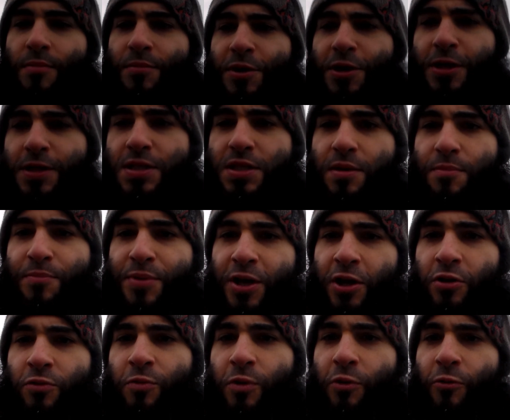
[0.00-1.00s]
because the
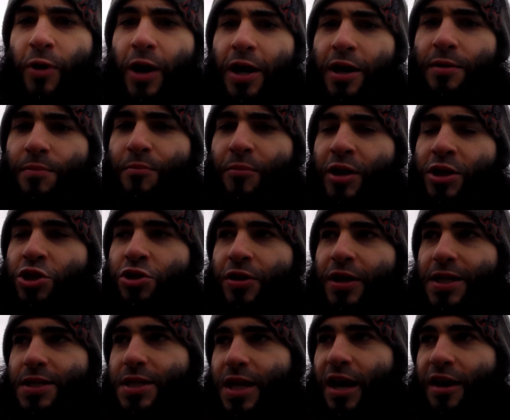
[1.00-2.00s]
beard required much
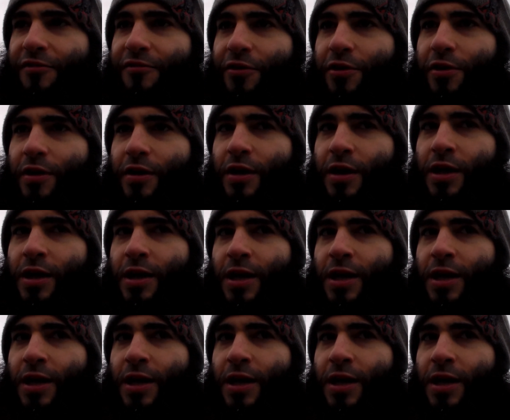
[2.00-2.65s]
less effort.